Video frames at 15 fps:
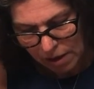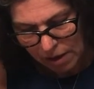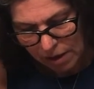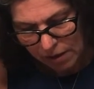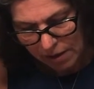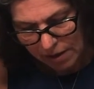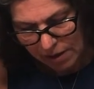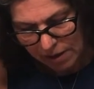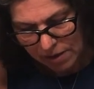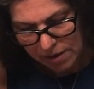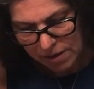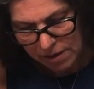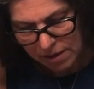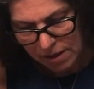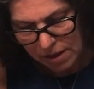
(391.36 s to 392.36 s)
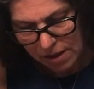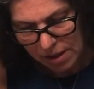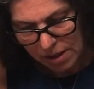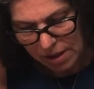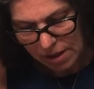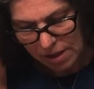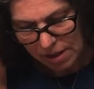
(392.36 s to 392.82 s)
You can
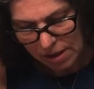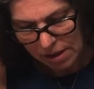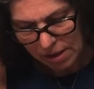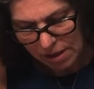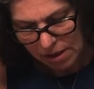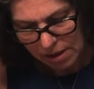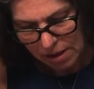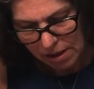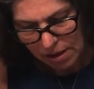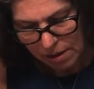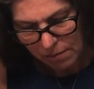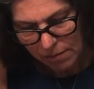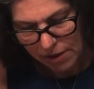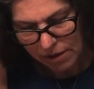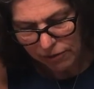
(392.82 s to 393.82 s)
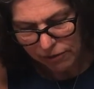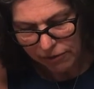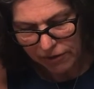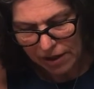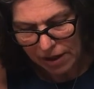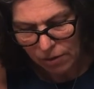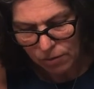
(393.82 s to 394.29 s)
see my
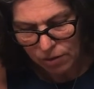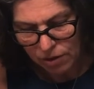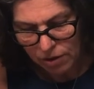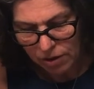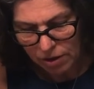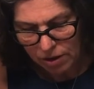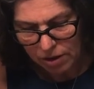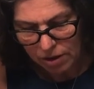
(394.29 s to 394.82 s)
flower